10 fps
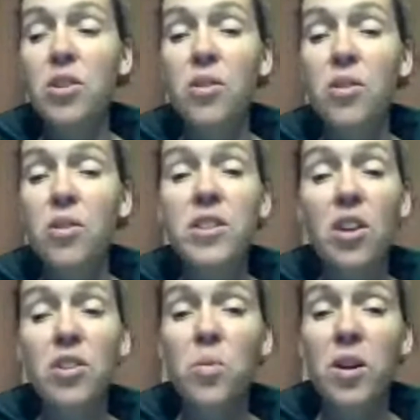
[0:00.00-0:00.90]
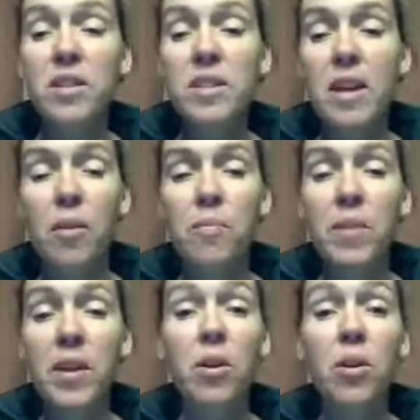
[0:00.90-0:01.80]
So this also works
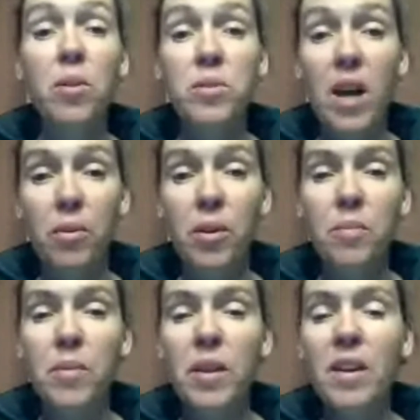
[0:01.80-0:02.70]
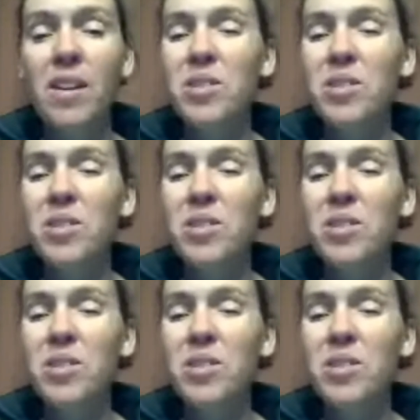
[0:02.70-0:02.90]
in a hotel room.